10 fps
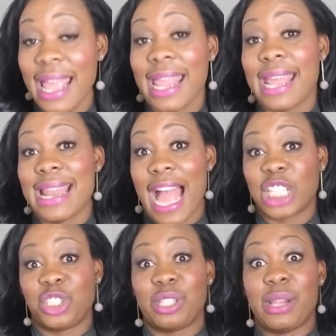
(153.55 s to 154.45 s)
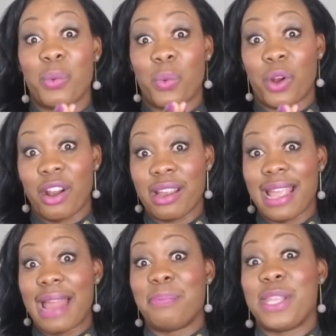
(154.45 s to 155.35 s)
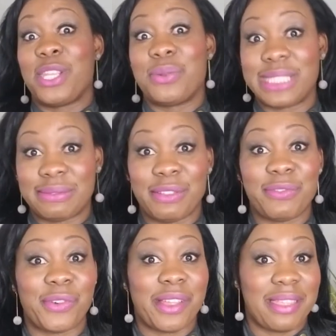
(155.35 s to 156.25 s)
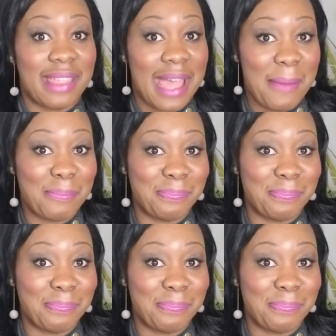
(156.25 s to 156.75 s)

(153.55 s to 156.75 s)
can actually work and be useful for them.